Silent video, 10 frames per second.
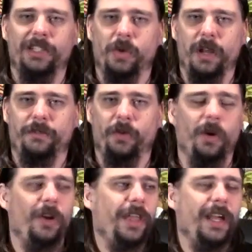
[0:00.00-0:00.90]
in
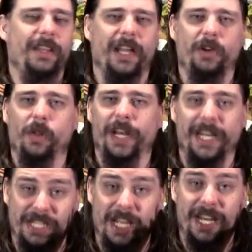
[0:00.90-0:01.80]
24 that they call it
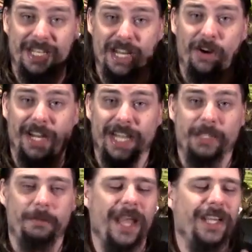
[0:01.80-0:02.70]
in, an
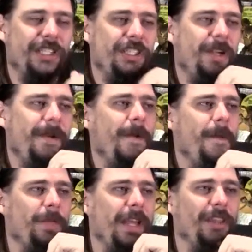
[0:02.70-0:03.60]
interrogation package,
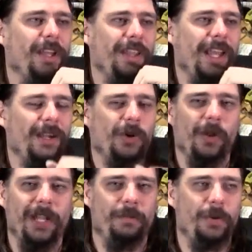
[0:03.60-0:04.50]
and the, and they
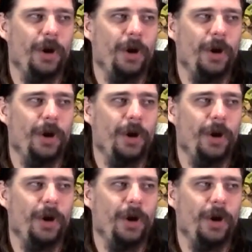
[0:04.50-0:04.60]
call in